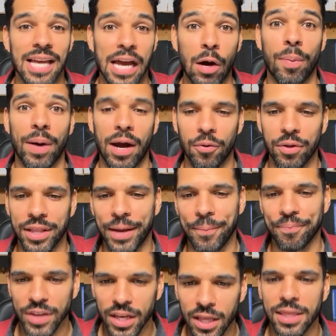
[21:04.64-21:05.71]
help out with that?
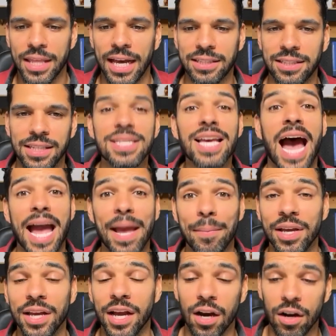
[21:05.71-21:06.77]
That's the
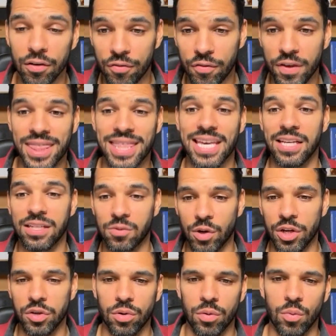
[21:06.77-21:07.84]
timing of things
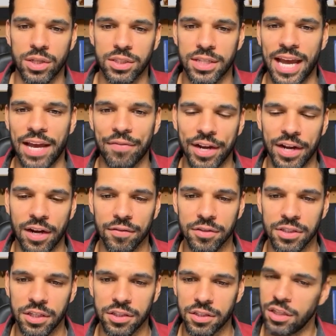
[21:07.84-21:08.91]
where you would want to have that
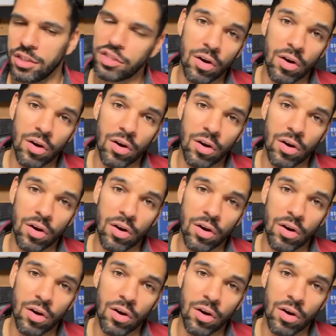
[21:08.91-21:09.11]
conversation.